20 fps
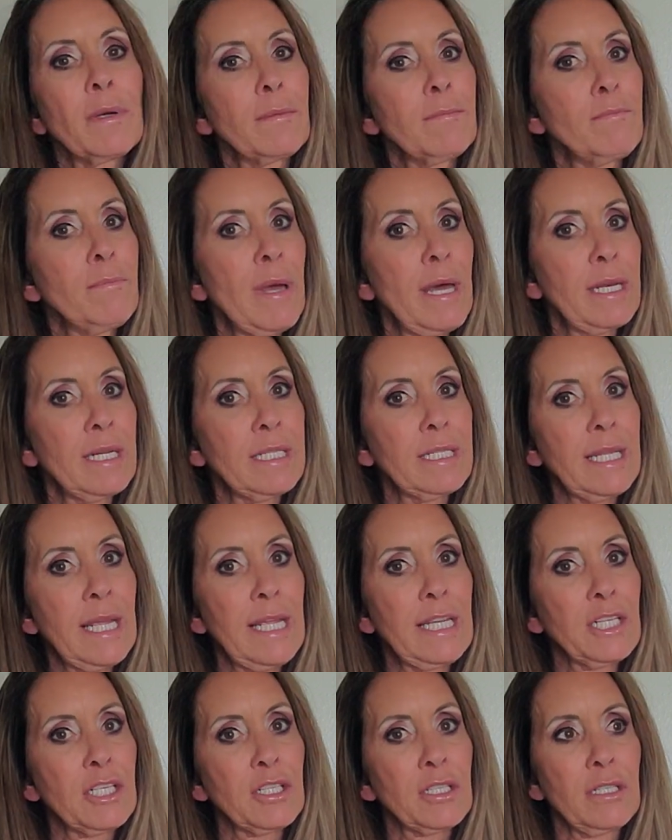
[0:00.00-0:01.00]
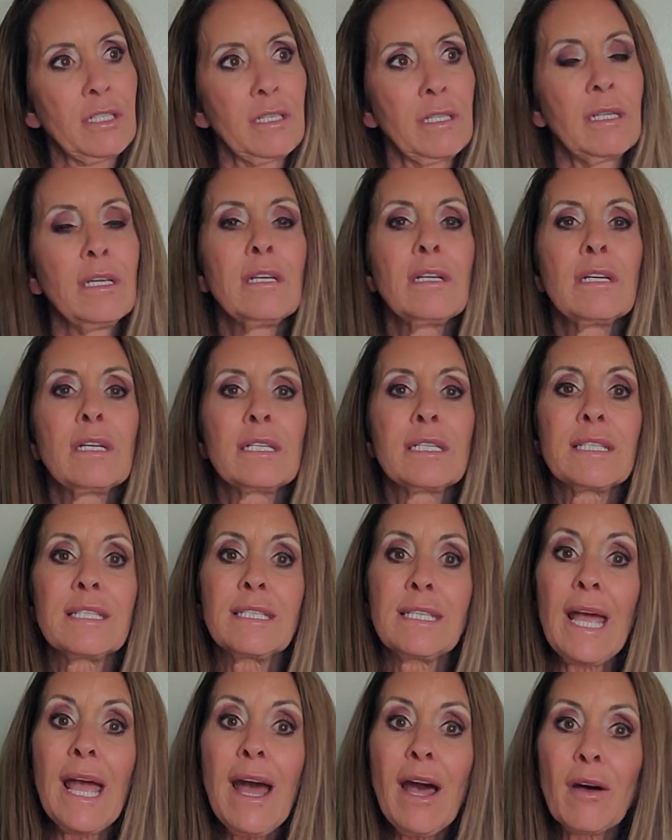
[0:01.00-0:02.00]
meditation
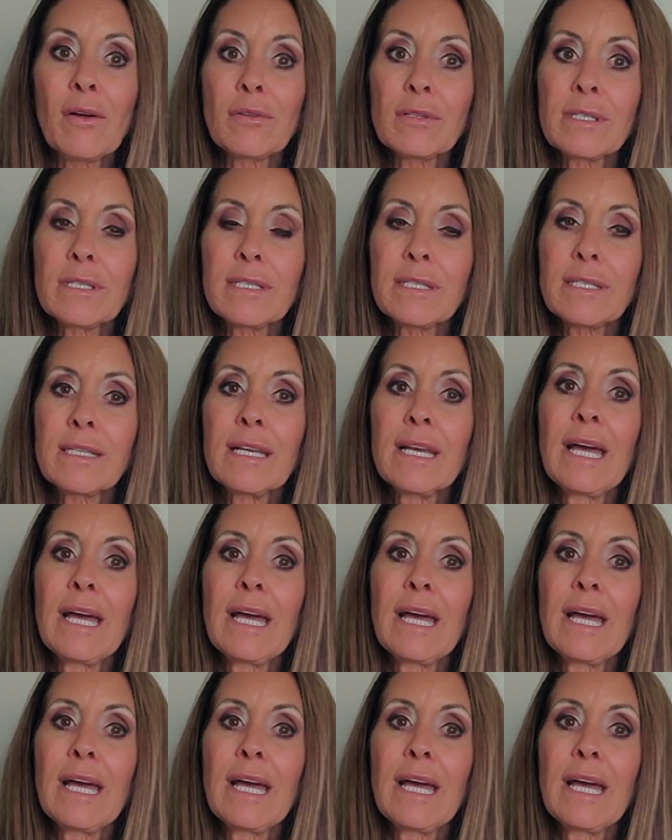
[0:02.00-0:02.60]
sounds